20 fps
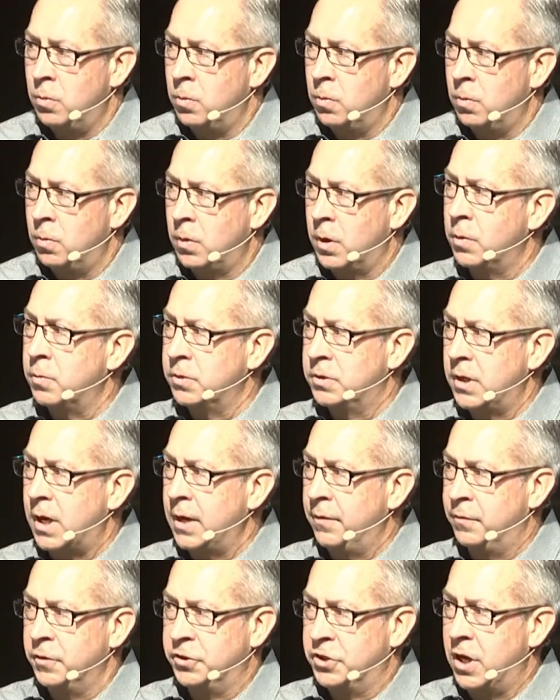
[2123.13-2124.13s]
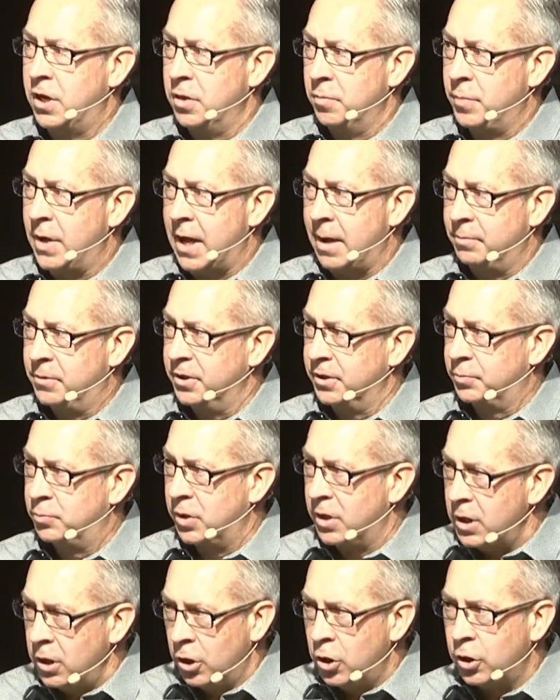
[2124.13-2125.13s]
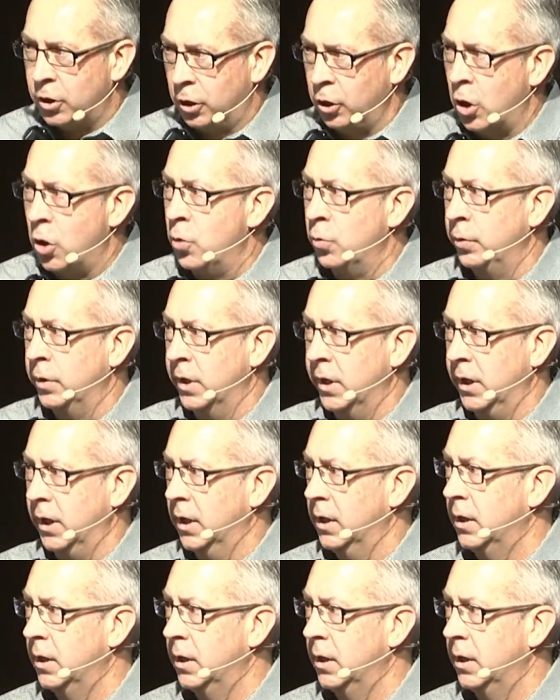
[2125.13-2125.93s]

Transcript: what it was like for John the Baptist, but it looked lonely.